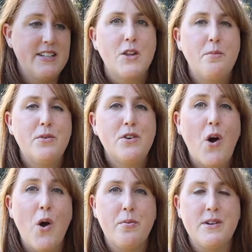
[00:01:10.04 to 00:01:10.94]
The book
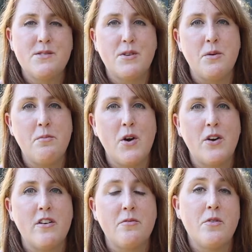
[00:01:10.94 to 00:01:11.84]
opens with the
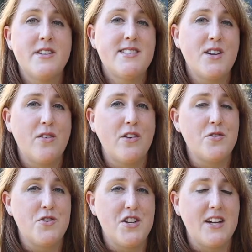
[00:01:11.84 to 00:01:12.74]
murder of Maurizio
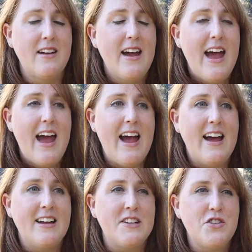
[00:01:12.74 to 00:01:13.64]
Gucci,
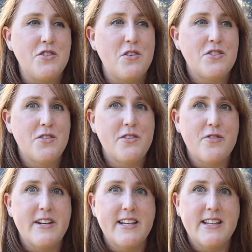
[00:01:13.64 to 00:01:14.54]
and you're sort of
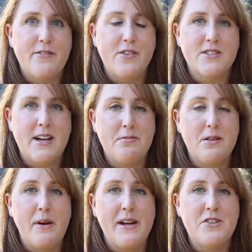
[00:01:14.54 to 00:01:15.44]
reading that first couple
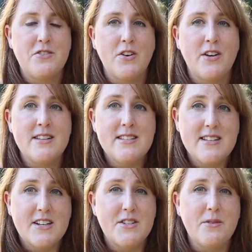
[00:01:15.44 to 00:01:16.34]
of pages going, this
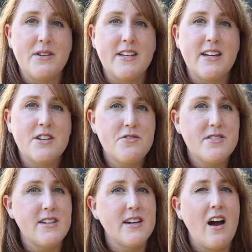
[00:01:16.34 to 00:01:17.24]
is actually really
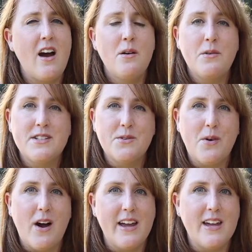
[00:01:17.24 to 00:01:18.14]
interesting. I wonder
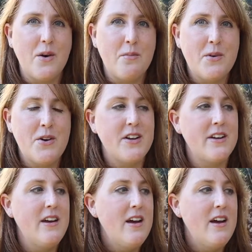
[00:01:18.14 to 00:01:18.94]
why he got murdered.